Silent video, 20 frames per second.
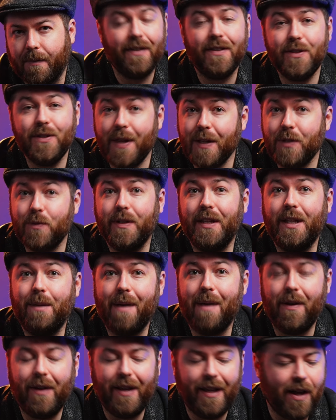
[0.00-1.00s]
So that's really
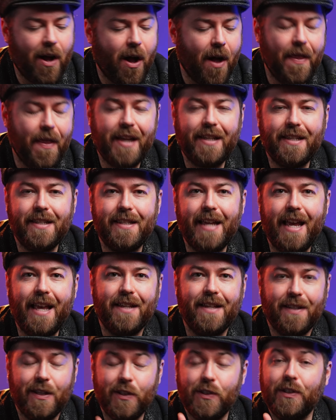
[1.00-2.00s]
about it. All that to say
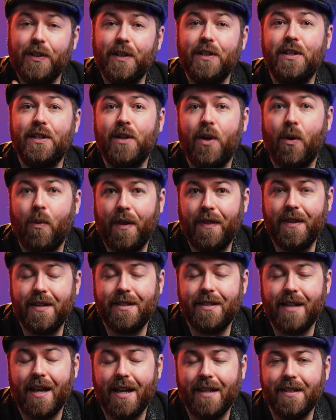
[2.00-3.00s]
is it's good to know what this
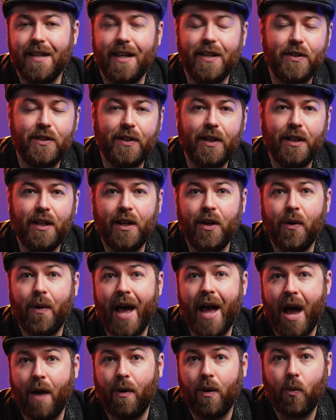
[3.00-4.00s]
does, it's good to know
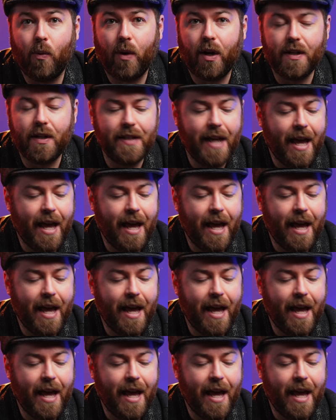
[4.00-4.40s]
how it works,